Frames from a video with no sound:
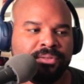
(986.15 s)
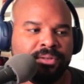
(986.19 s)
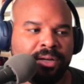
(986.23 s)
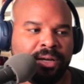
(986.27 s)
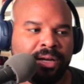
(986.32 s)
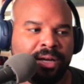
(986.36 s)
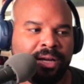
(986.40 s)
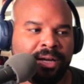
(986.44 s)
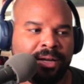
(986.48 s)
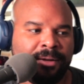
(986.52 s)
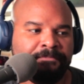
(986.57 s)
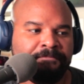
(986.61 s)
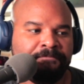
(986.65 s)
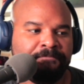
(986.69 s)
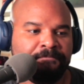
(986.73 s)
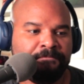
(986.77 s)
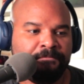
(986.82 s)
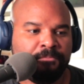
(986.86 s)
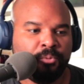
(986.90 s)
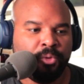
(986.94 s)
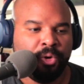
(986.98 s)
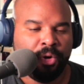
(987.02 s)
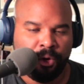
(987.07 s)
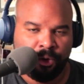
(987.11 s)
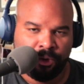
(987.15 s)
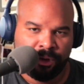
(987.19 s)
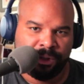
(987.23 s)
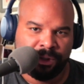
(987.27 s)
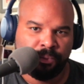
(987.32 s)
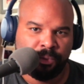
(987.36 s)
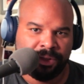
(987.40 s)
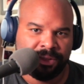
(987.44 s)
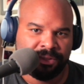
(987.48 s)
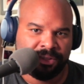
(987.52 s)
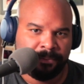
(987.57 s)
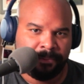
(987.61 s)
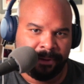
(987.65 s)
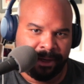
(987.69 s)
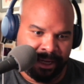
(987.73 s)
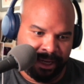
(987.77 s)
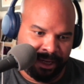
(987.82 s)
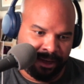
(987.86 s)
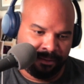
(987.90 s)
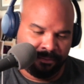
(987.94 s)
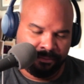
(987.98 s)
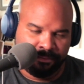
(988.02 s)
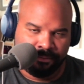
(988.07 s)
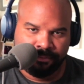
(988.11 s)
We're only willing to
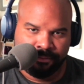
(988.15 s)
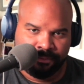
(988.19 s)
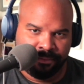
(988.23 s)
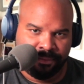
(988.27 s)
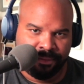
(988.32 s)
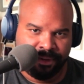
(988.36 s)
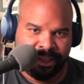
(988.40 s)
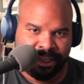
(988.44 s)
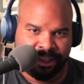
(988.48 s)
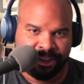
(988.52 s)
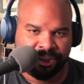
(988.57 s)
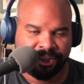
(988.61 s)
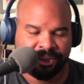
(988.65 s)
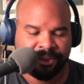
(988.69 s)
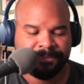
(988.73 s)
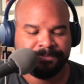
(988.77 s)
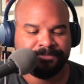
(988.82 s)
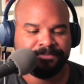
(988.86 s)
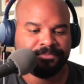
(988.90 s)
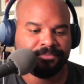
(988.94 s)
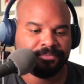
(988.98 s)
pay this.